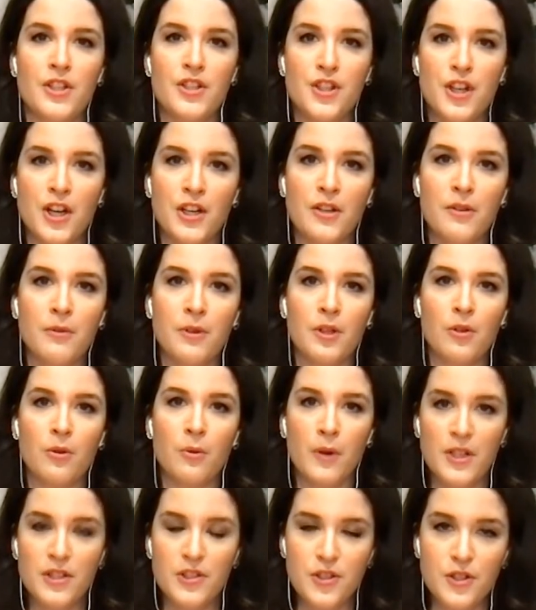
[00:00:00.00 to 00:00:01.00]
genuine
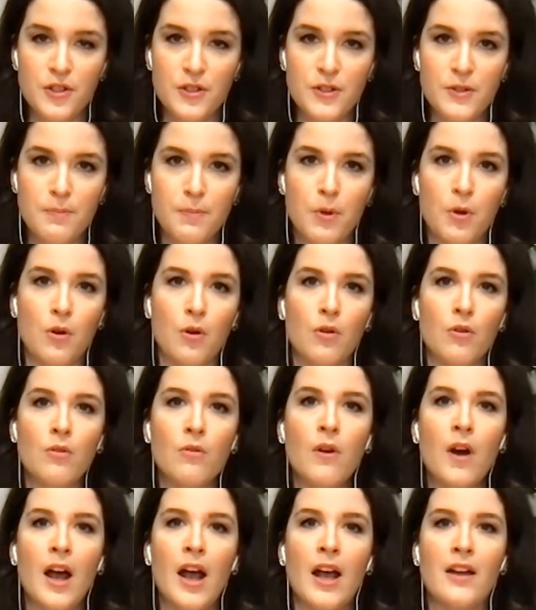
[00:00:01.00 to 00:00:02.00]
questions,
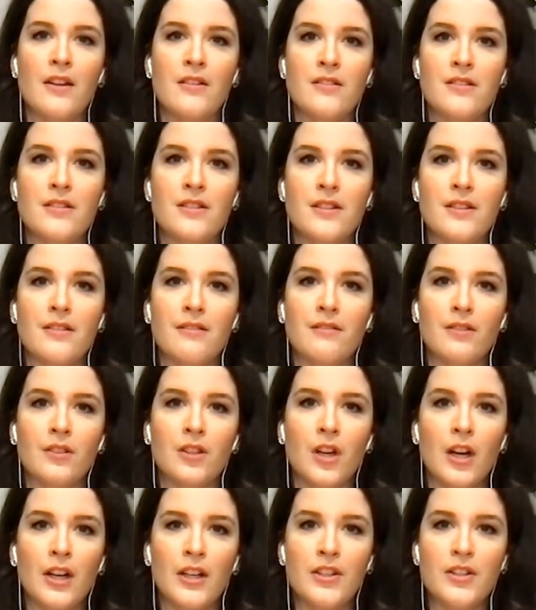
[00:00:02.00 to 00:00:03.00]
Paul. And
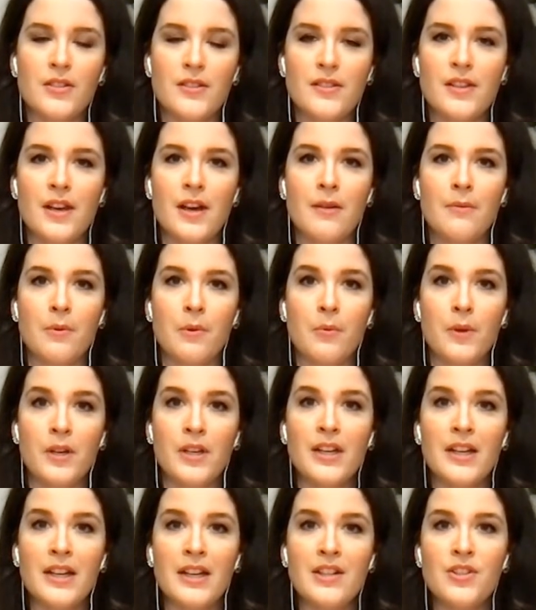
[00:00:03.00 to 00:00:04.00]
like you say, we
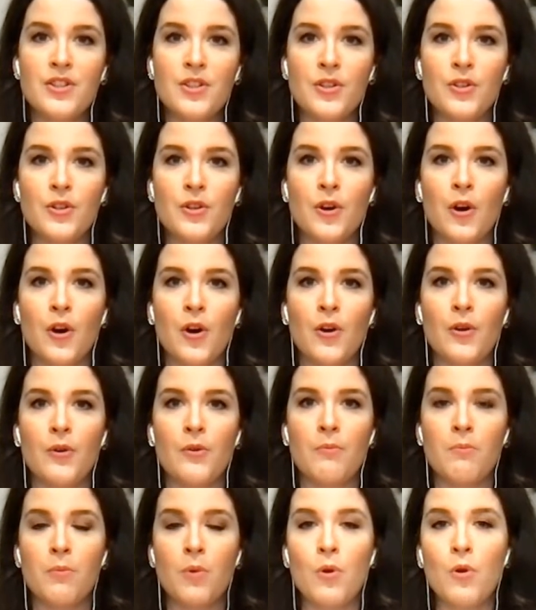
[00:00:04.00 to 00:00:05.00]
need to know
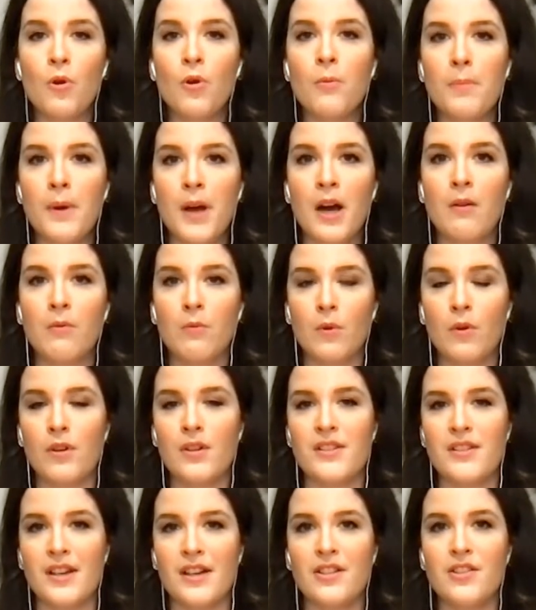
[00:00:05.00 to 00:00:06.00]
more about what
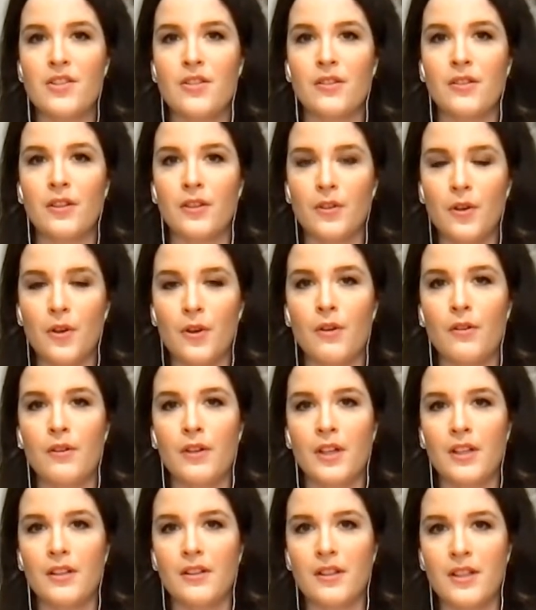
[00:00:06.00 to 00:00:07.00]
is actually
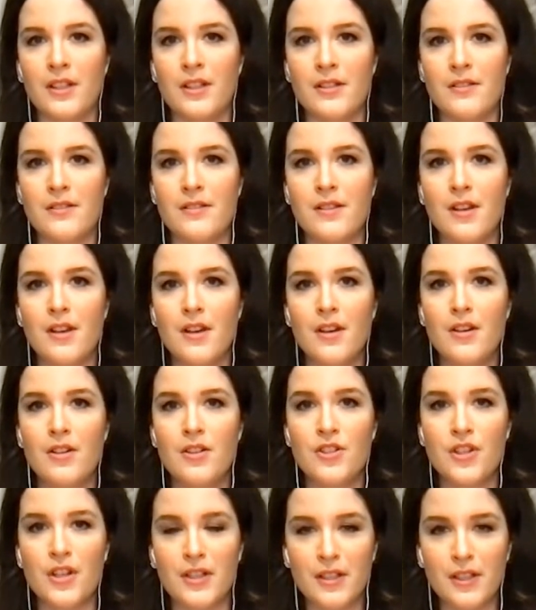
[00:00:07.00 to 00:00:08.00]
occurring at these
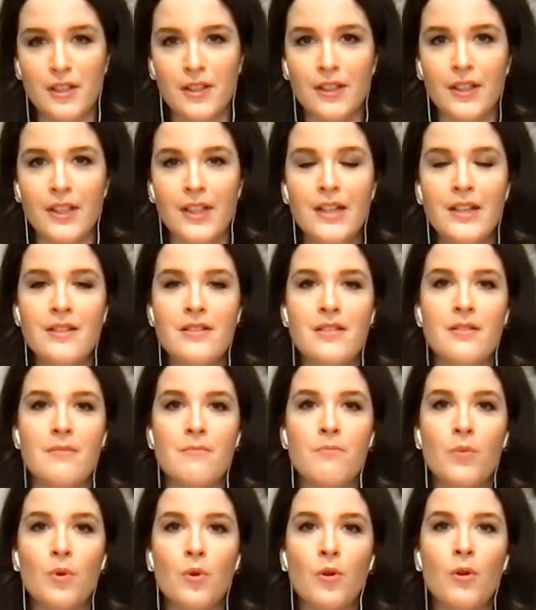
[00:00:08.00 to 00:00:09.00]
gender clinics
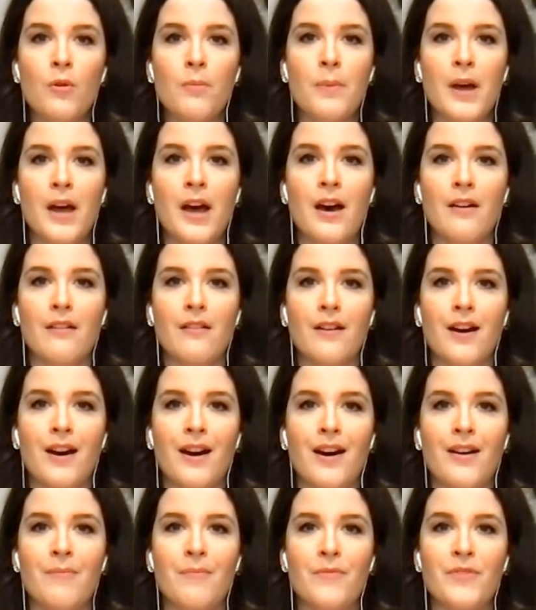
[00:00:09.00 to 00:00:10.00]
and more about
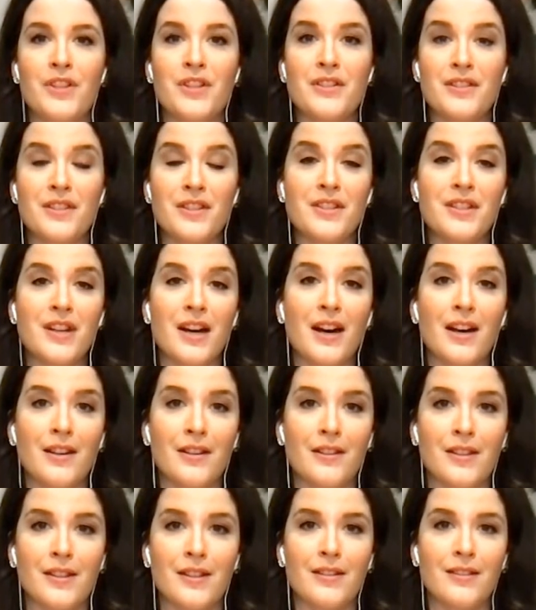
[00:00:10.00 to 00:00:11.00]
the
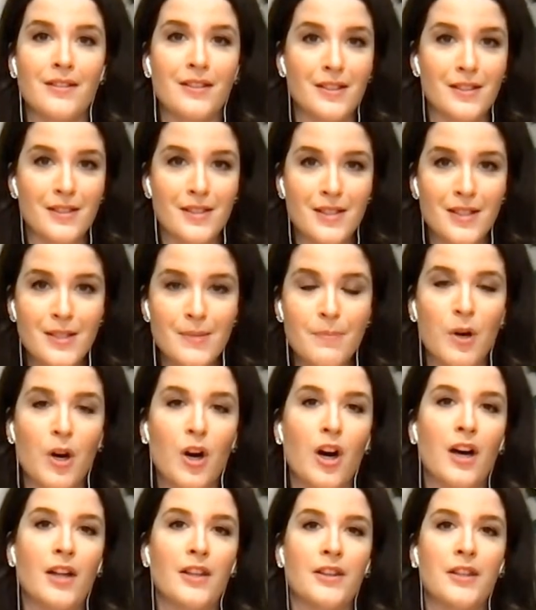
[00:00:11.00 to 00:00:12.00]
data that sits
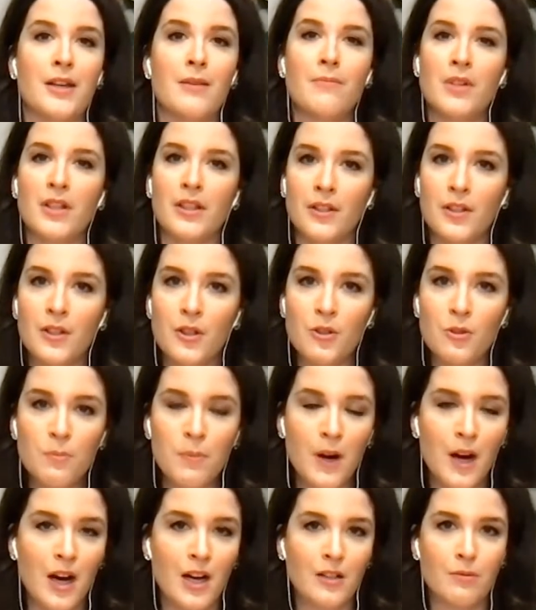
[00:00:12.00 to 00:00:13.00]
behind them, the clinical
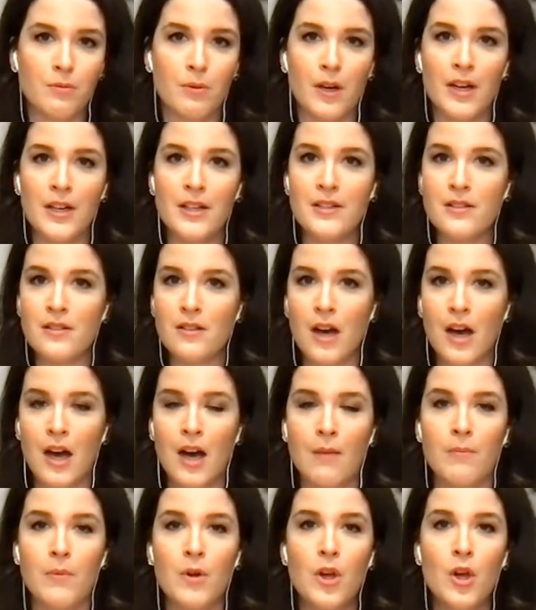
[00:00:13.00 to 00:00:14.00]
pathways,
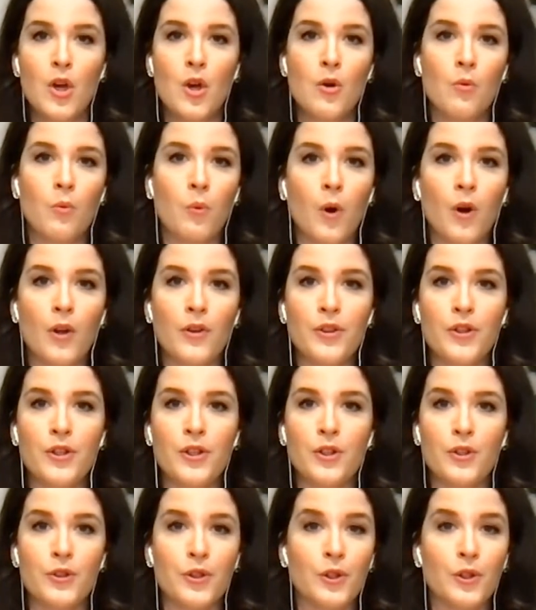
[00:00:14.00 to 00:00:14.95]
what the